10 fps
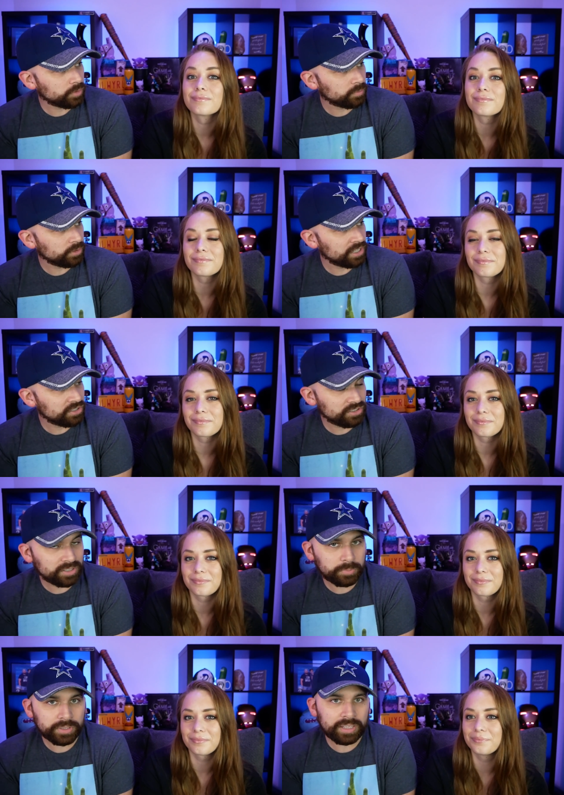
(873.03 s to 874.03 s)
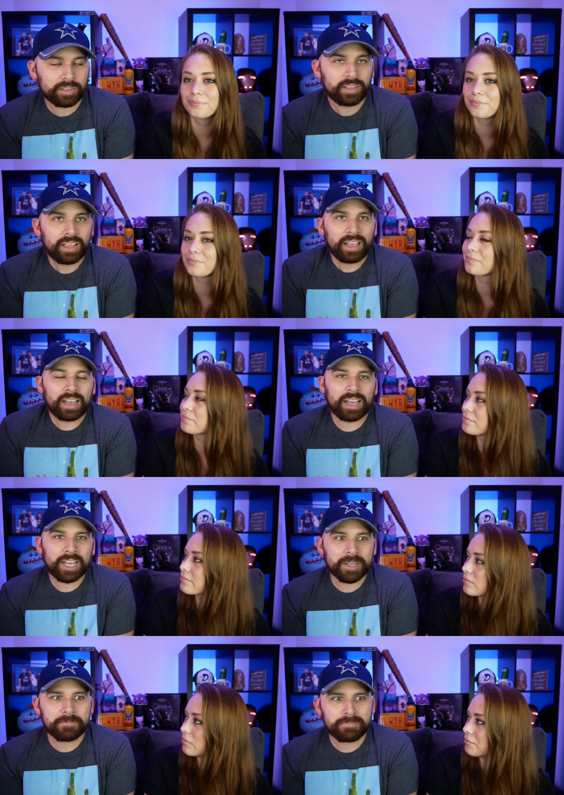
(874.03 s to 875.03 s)
Speaker 1: sort of relationship with L. Mm-hmm.
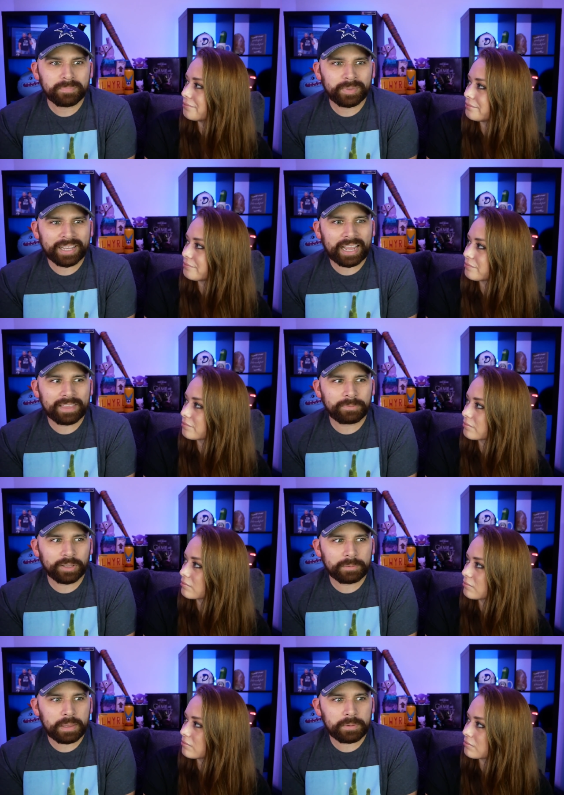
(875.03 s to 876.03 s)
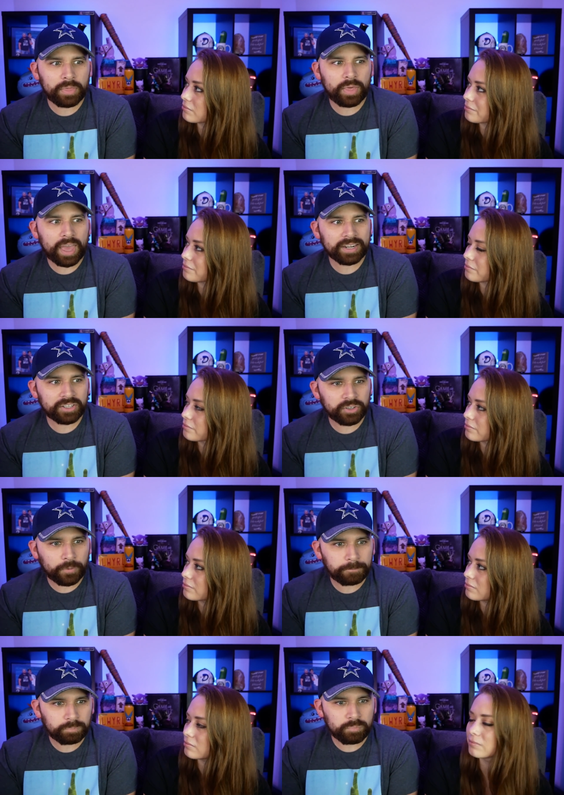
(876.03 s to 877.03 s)
Um, like I feel like maybe that
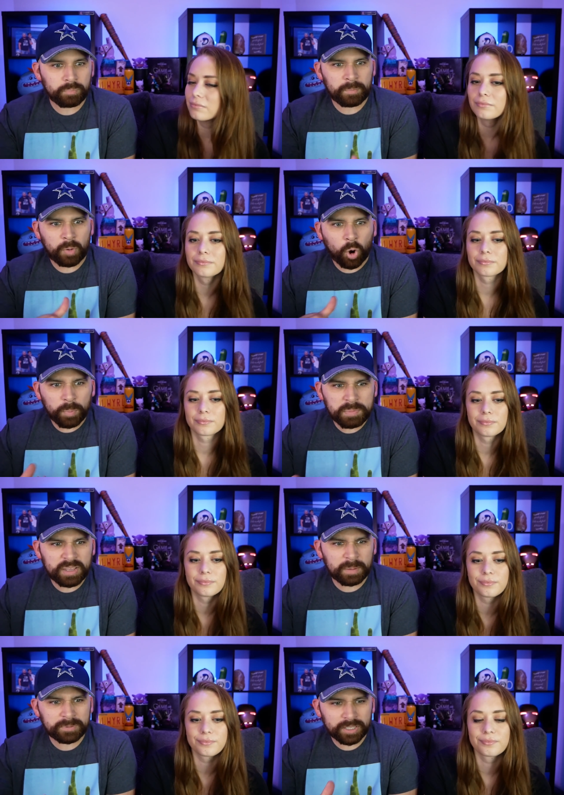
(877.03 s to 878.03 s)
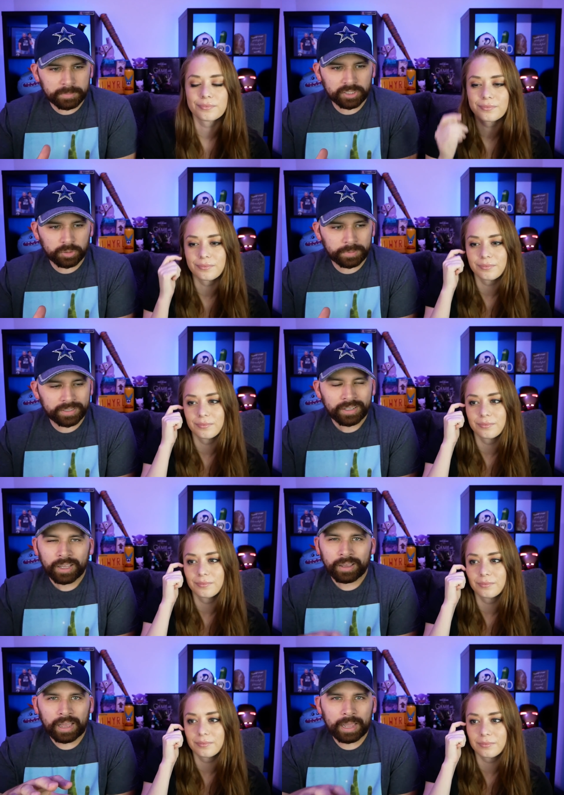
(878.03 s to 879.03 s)
could open me up to them a little bit.
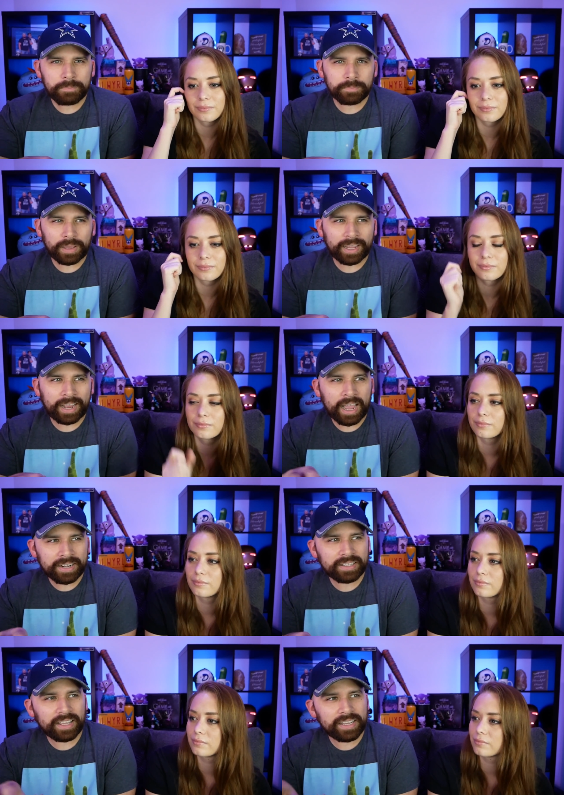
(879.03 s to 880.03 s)
I'm I kind of